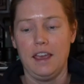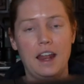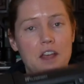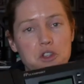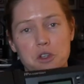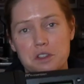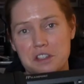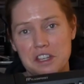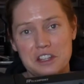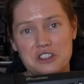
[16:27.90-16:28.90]
and as you can
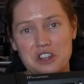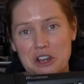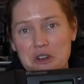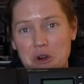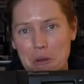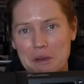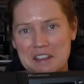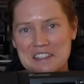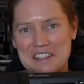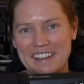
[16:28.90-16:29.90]
see, it's
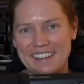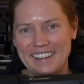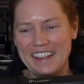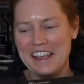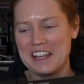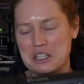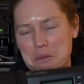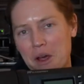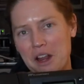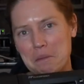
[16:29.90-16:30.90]
ginormous. It's
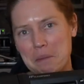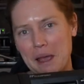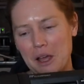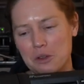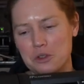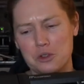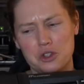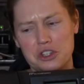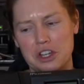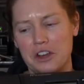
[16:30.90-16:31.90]
about 8 pounds or
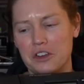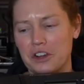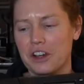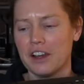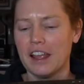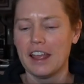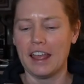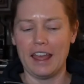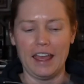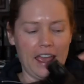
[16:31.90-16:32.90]
just under.
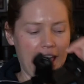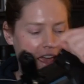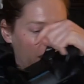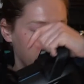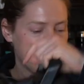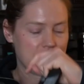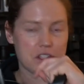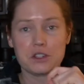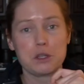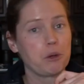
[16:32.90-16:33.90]
And this
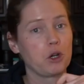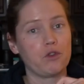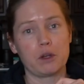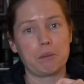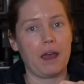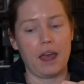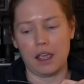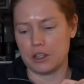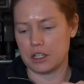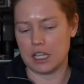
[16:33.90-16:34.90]
is the perfect
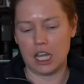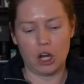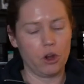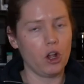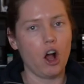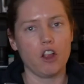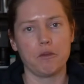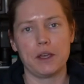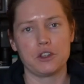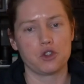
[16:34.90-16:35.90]
bag to carry all of
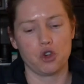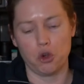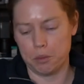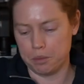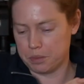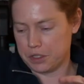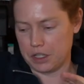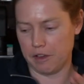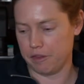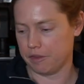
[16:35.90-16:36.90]
my strobe
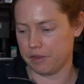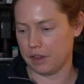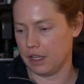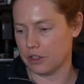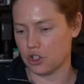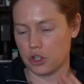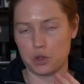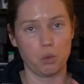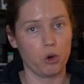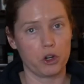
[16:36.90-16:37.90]
stuff. It
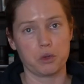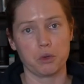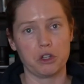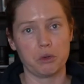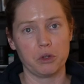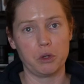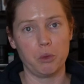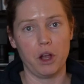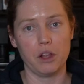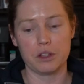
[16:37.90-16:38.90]
just works really, really
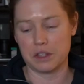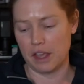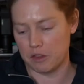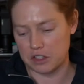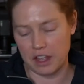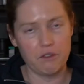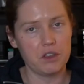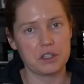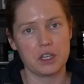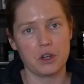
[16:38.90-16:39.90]
well. It's the
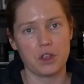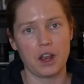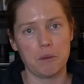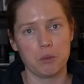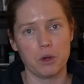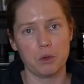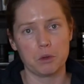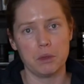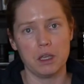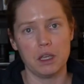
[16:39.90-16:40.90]
heaviest gear that I bring with
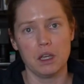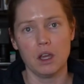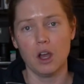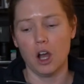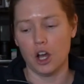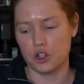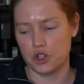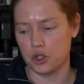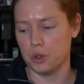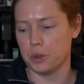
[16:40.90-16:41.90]
me on
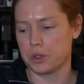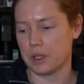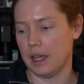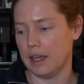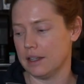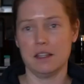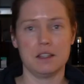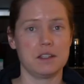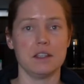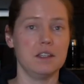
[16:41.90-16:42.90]
shoots, and
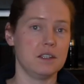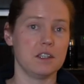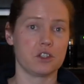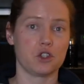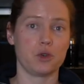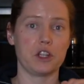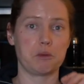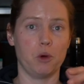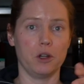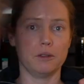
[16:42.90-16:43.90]
it's the easiest to
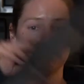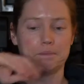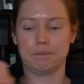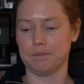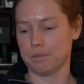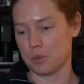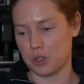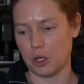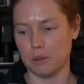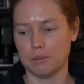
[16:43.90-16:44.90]
transport.
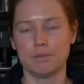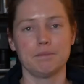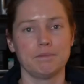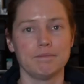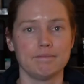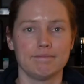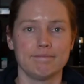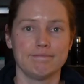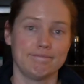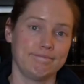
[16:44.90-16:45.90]
So,
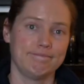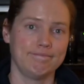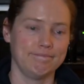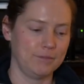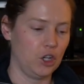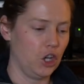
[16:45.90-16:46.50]
there you